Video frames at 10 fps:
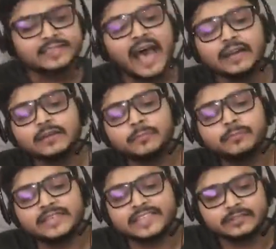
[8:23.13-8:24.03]

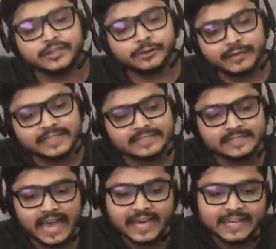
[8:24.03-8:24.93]
That basically creates
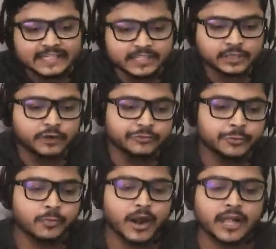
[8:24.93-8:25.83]
the identity of
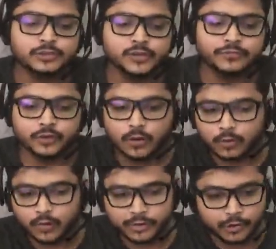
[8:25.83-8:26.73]
your brand. So if you
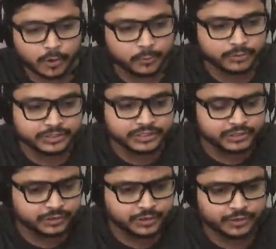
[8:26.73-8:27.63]
go to Under Armour
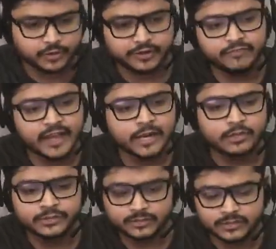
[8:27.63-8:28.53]
t-shirt, you're gonna find
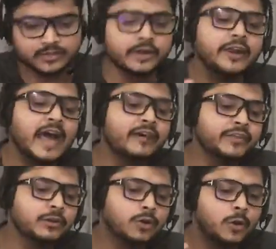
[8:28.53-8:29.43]
out they're gonna
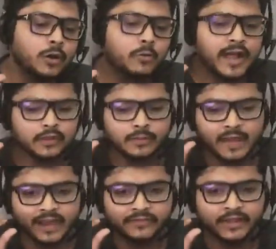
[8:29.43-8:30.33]
have their logo right on the
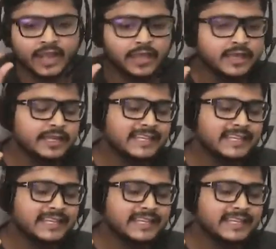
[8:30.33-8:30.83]
back of the neck.